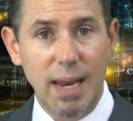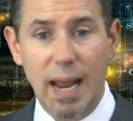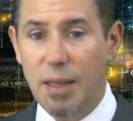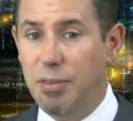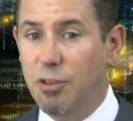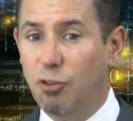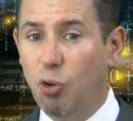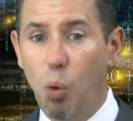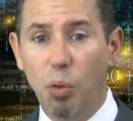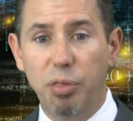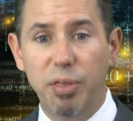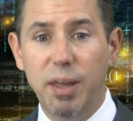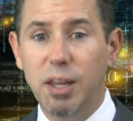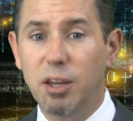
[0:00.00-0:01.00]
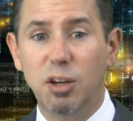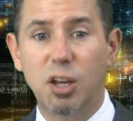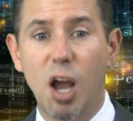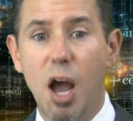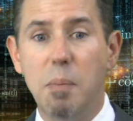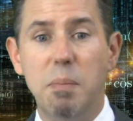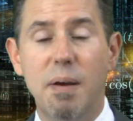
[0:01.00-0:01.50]
And whole thing could
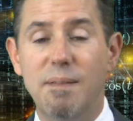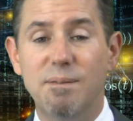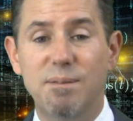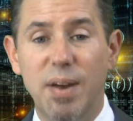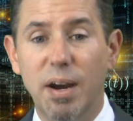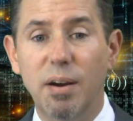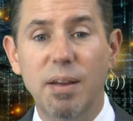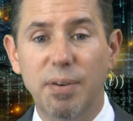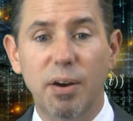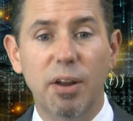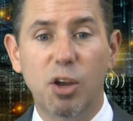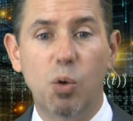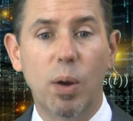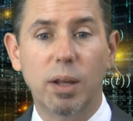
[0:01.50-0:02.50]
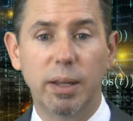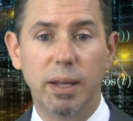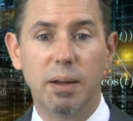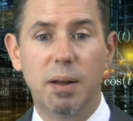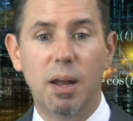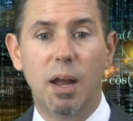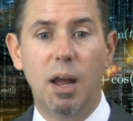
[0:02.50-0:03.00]
come very, very quickly.